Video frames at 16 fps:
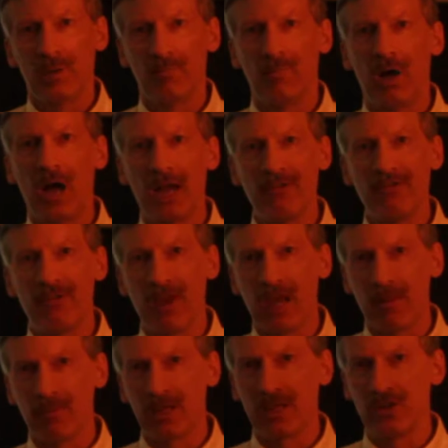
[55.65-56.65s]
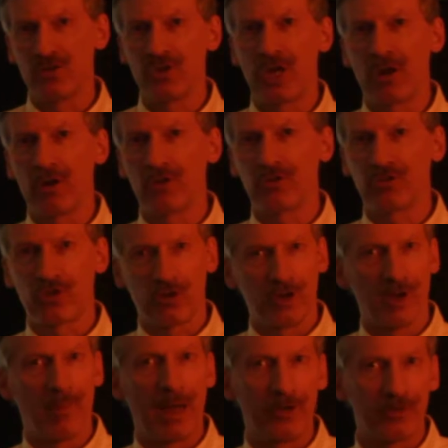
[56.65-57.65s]
my family and share
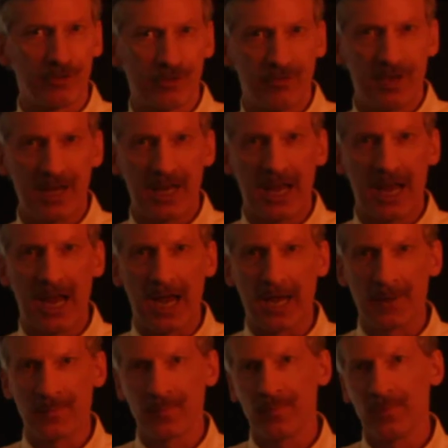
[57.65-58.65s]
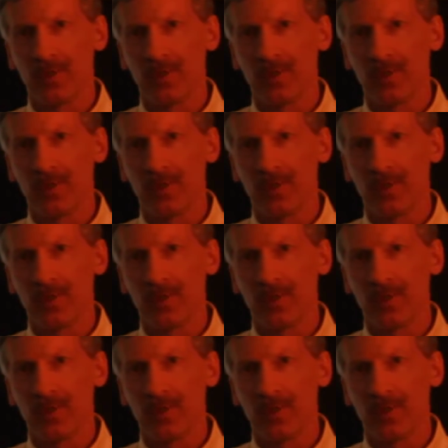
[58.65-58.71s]
certain amounts of DNA.